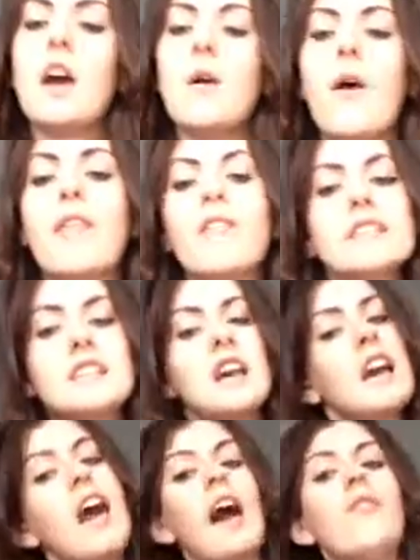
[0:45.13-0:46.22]
The first thing
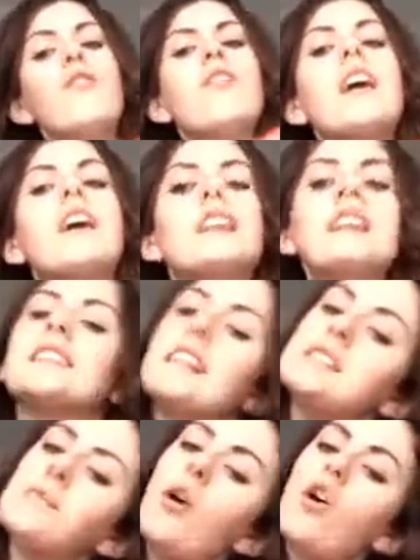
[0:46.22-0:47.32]
I have in
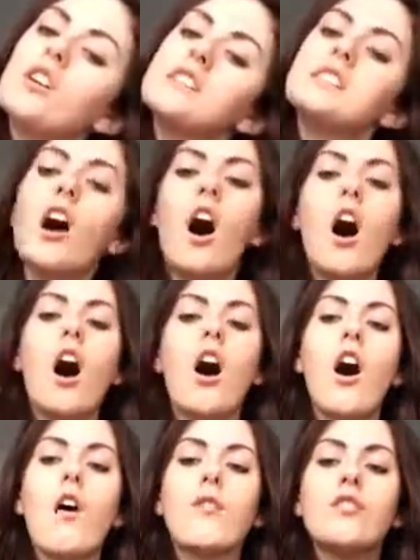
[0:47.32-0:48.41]
this box are
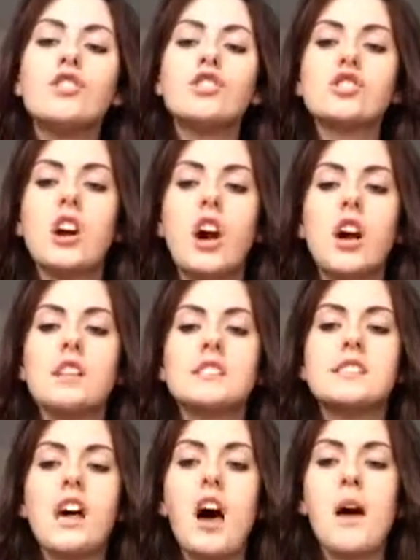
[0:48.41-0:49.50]
revision
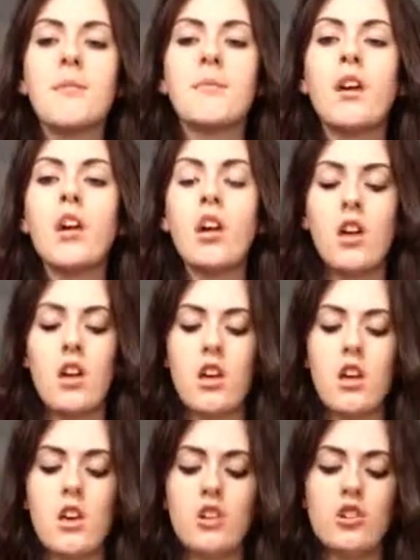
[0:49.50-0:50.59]
cards.
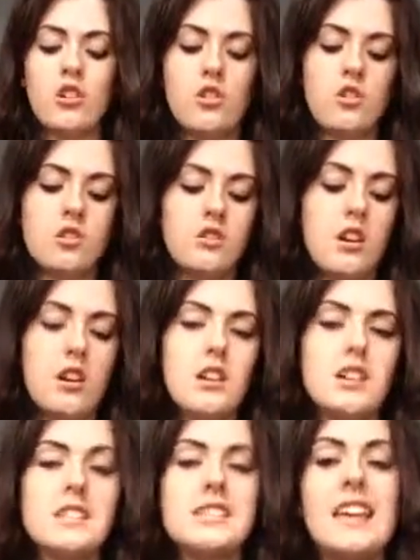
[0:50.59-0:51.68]
You can
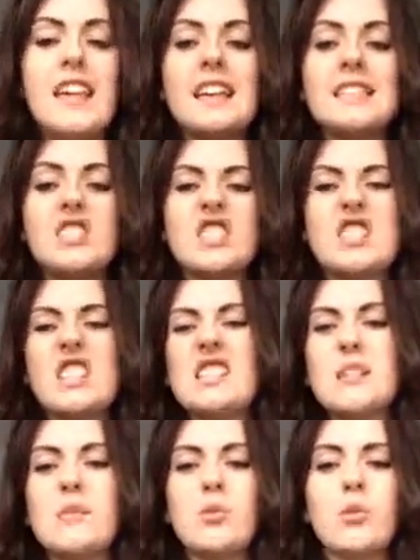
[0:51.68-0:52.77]
see it, it's just in a
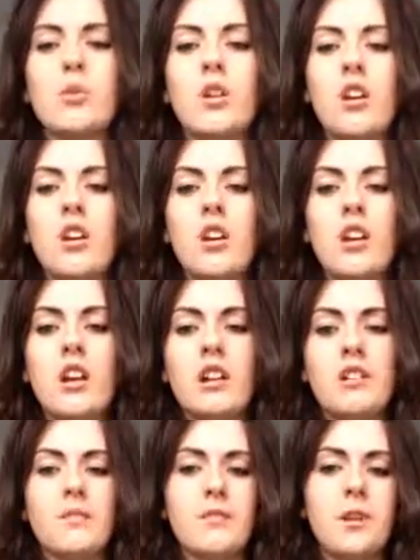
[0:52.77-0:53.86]
simple
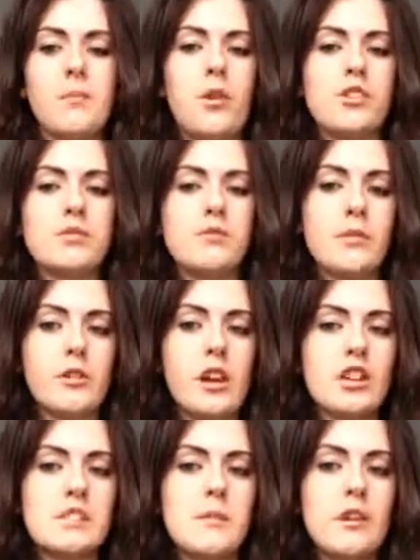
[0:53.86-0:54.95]
like box from
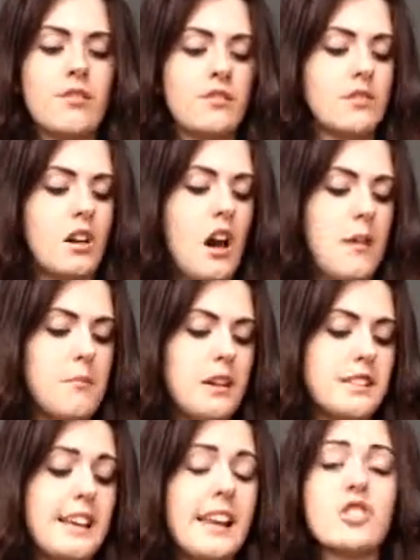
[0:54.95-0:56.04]
WH Smith. My
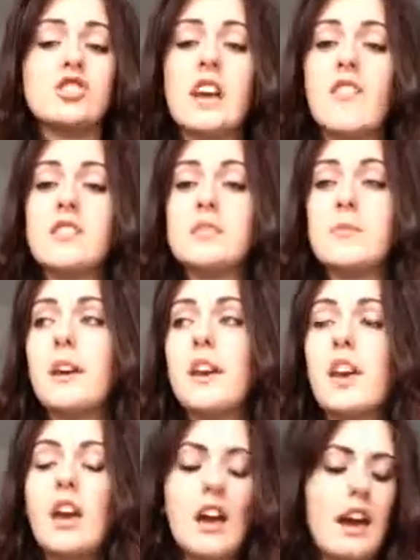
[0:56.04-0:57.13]
dad actually gave it to
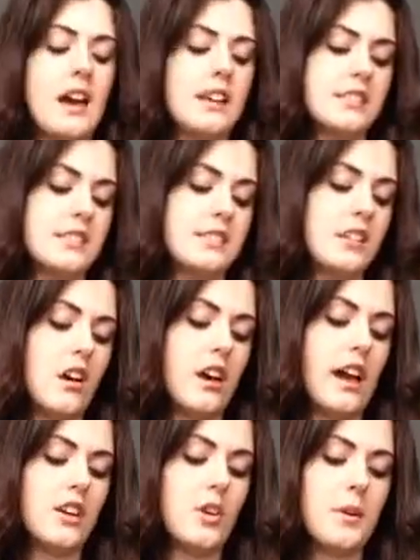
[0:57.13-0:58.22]
me as I
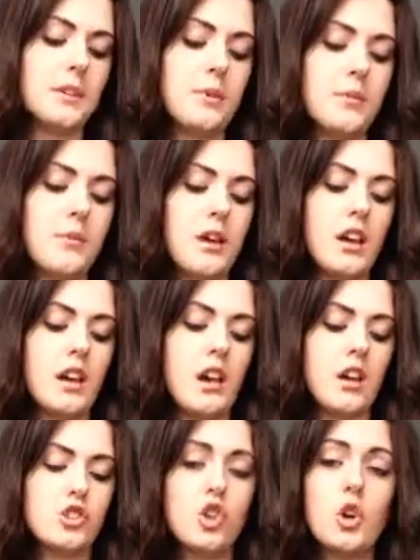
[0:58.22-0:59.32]
had nowhere to put my
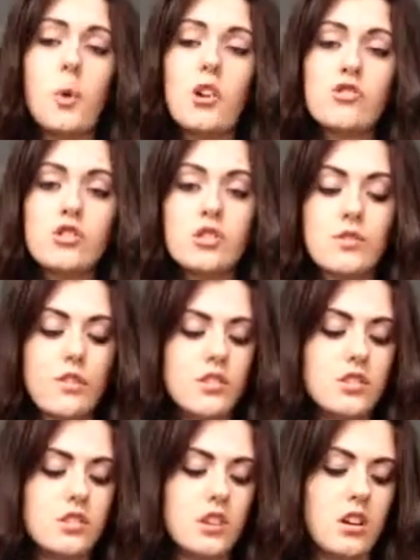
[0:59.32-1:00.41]
200
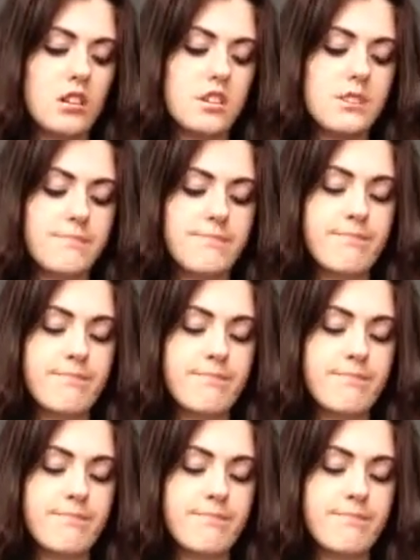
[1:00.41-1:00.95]
revision cards.